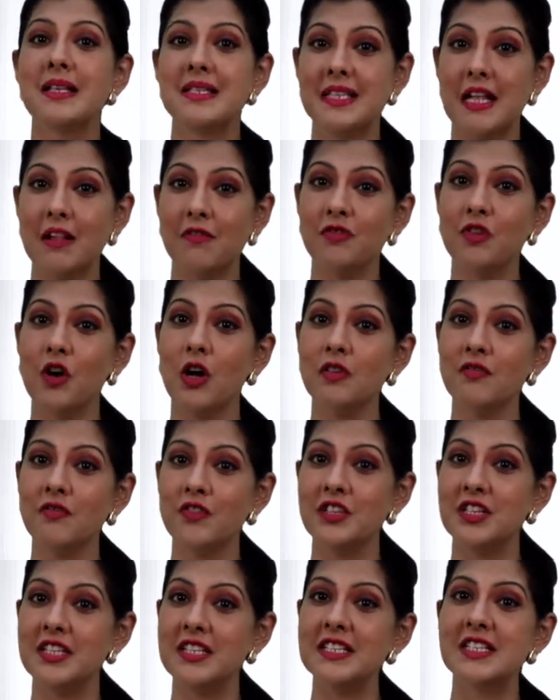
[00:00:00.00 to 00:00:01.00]

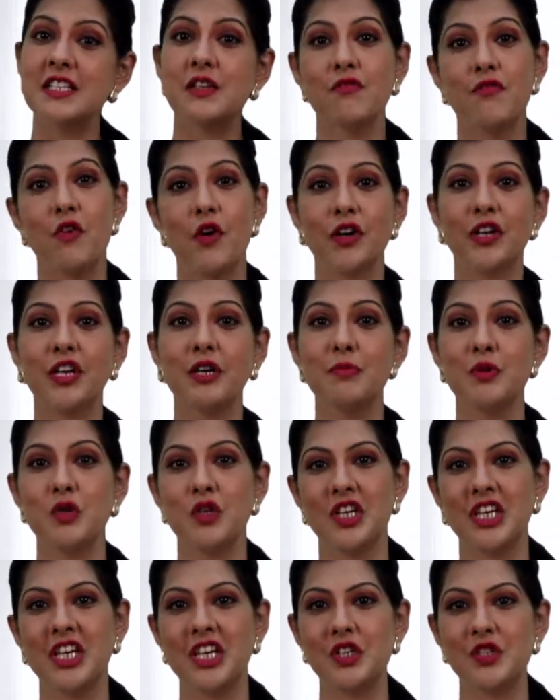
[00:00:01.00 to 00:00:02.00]
self-confidence for
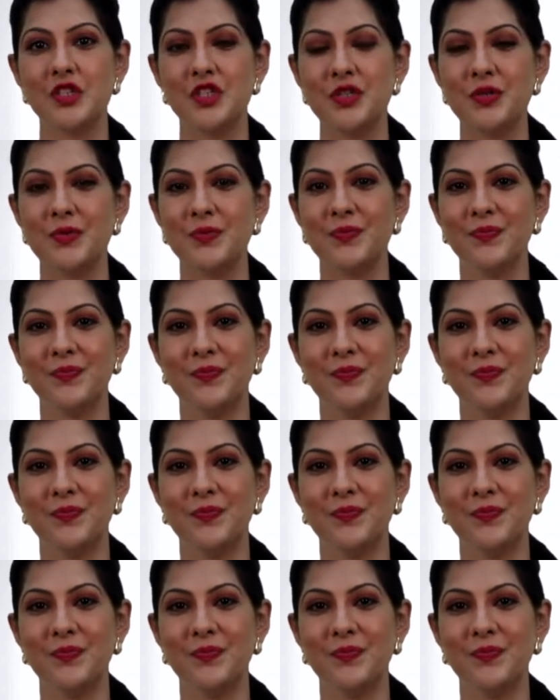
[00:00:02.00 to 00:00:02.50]
communication.